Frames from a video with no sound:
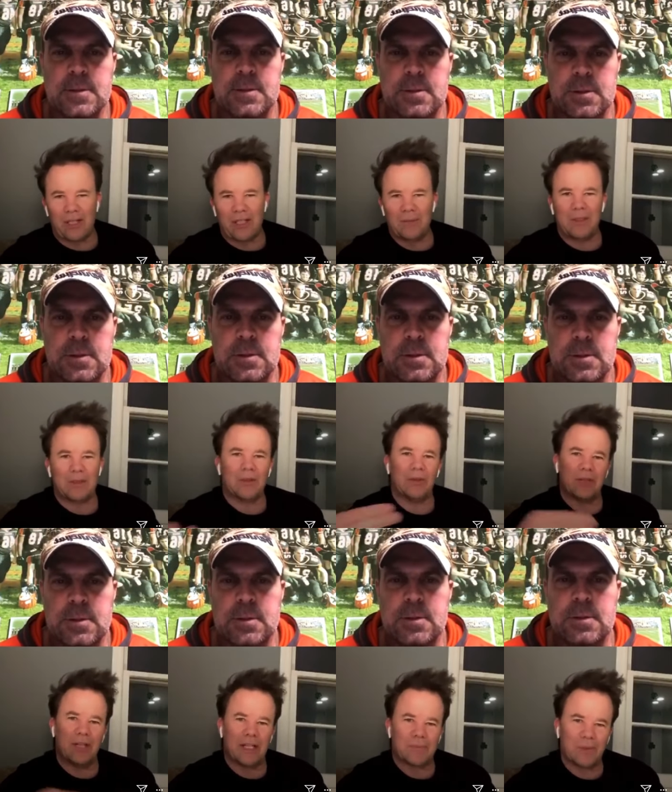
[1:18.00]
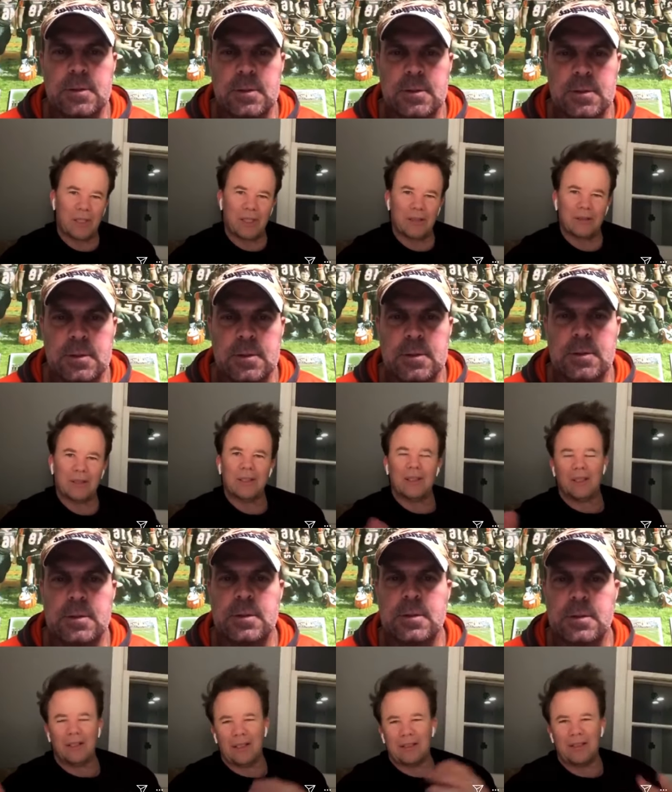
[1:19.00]
Speaker 1: He told Josh Brown.
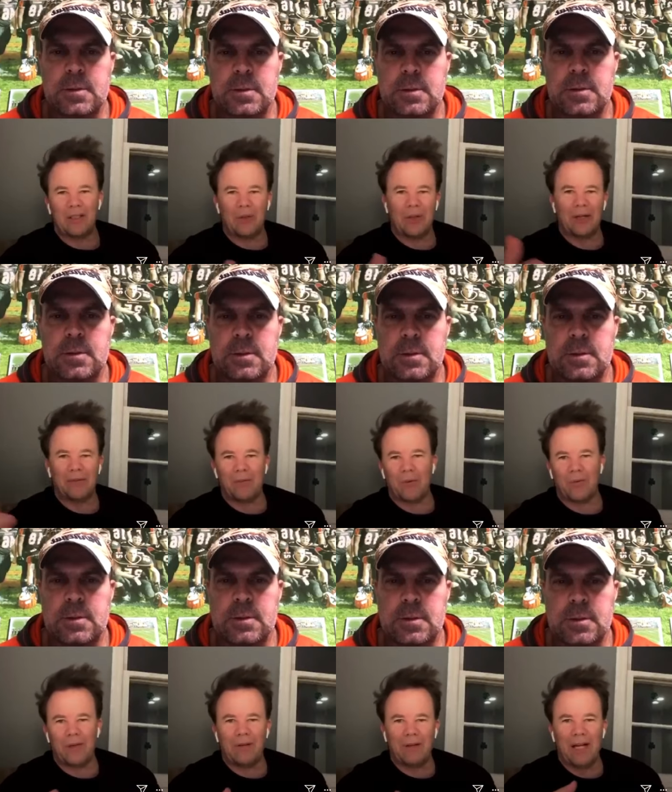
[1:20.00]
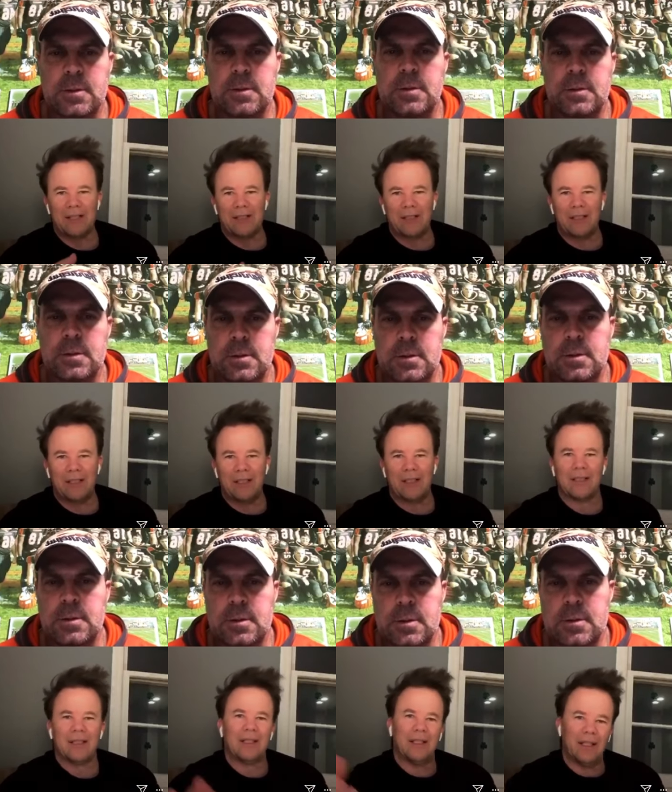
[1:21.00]
Next, you know, I got four or five guys in the league,
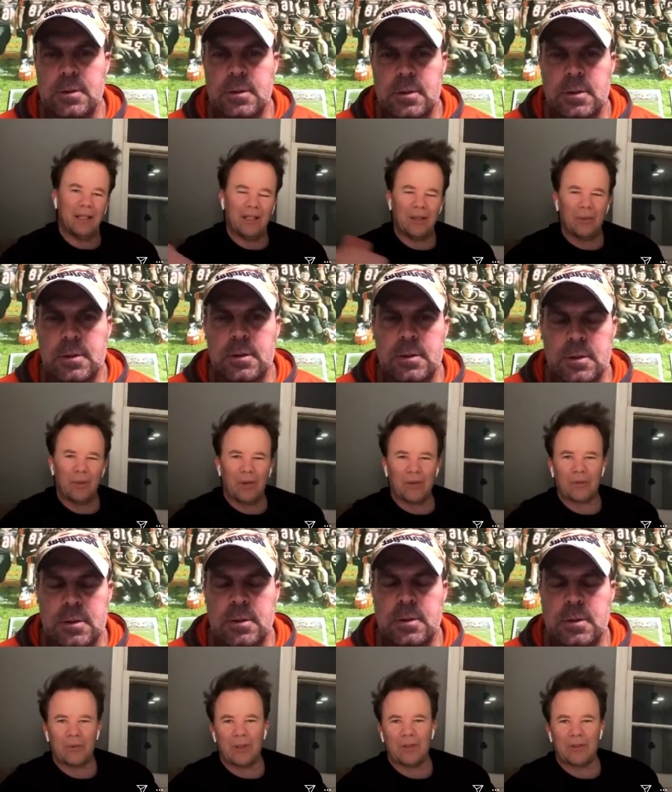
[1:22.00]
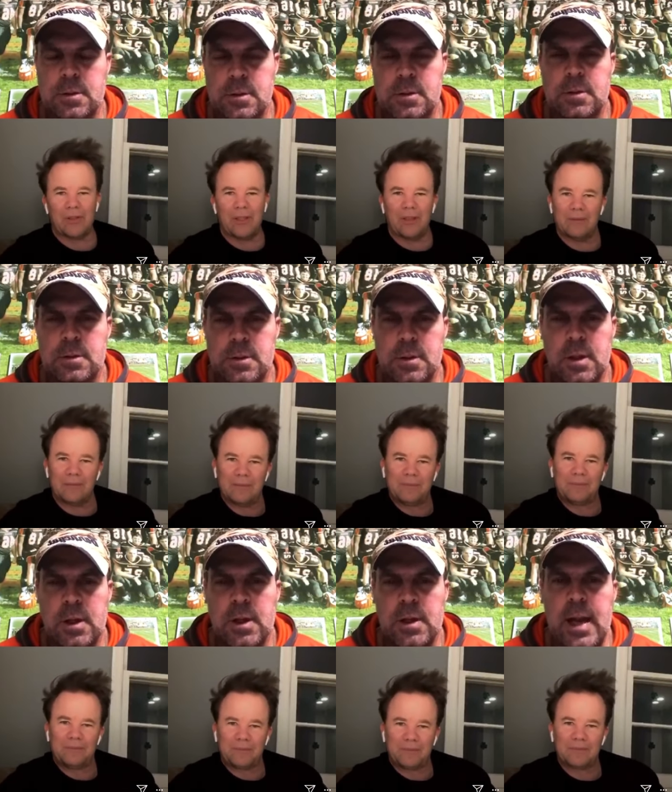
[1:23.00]
and here we are, 20 years later.
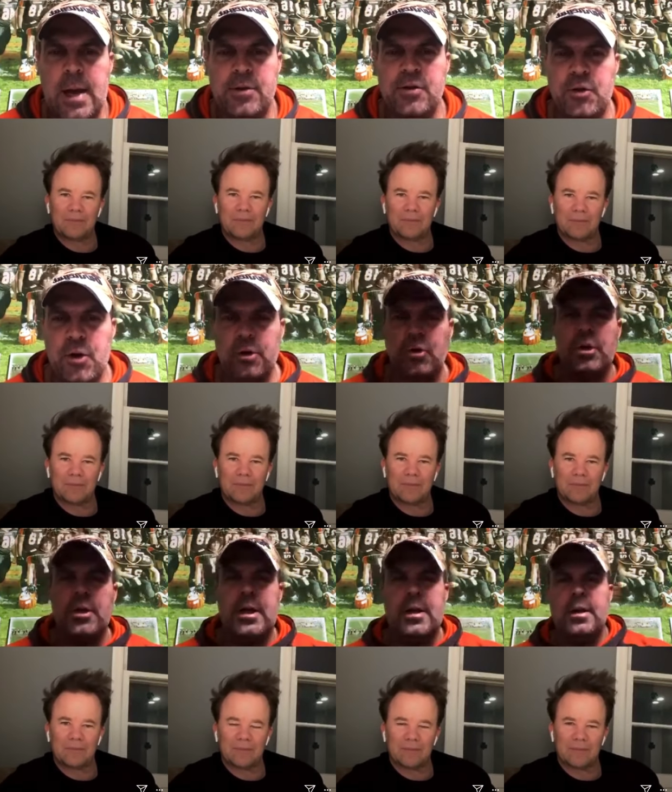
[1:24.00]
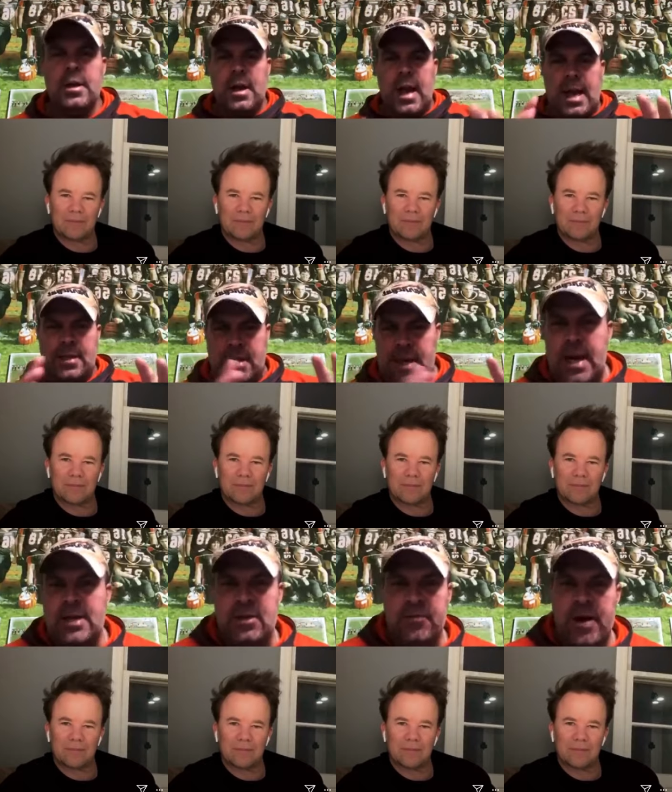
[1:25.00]
Speaker 2: Now, so you're looking as an agent
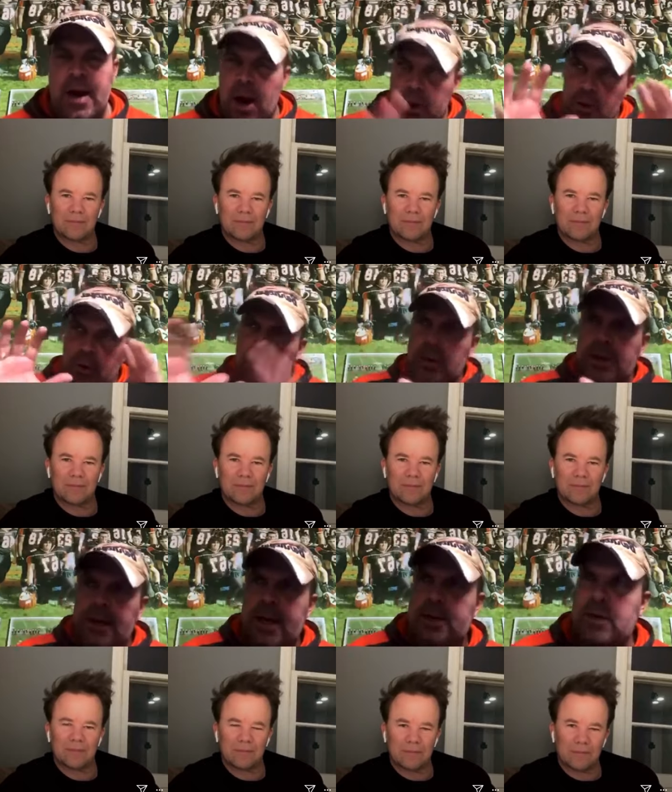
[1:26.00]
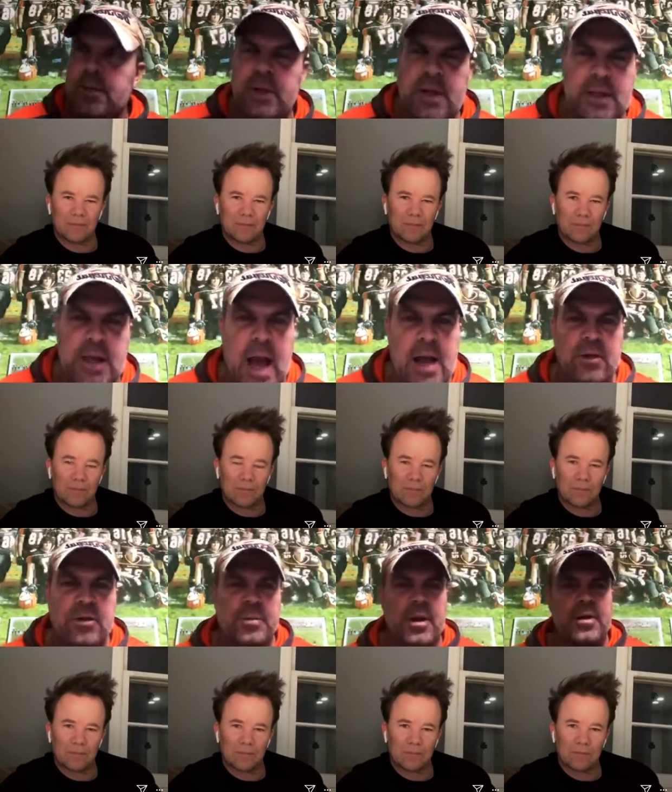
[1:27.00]
right now, are you looking at some of these college
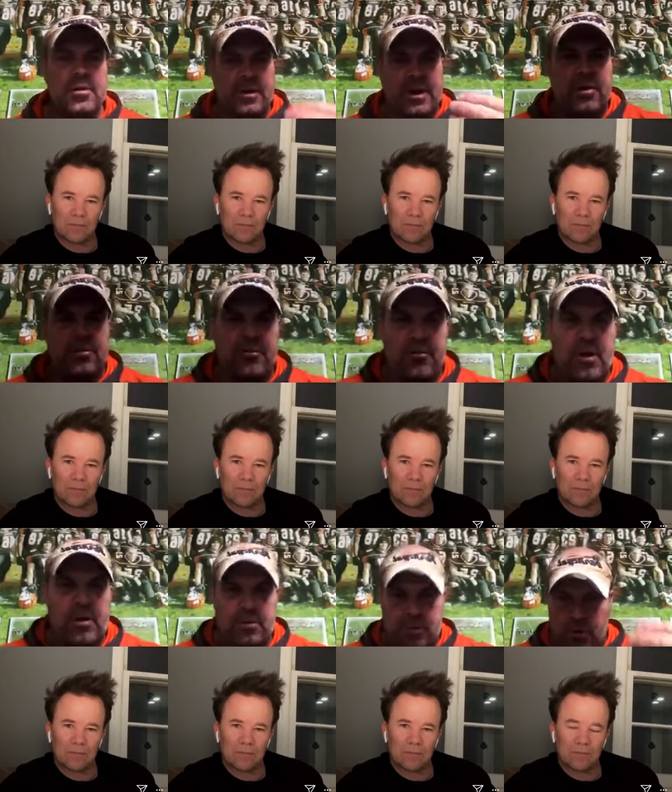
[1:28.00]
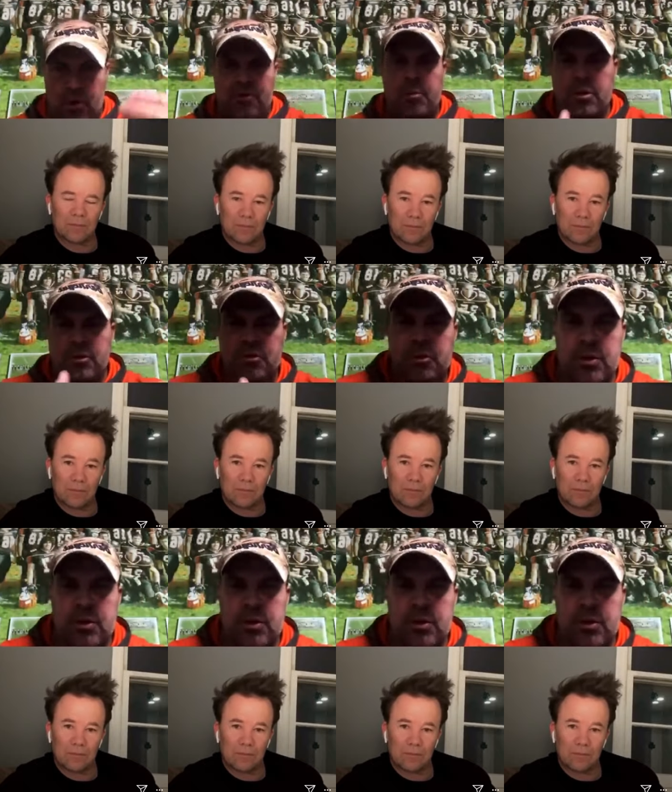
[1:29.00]
players that are sophomores, juniors,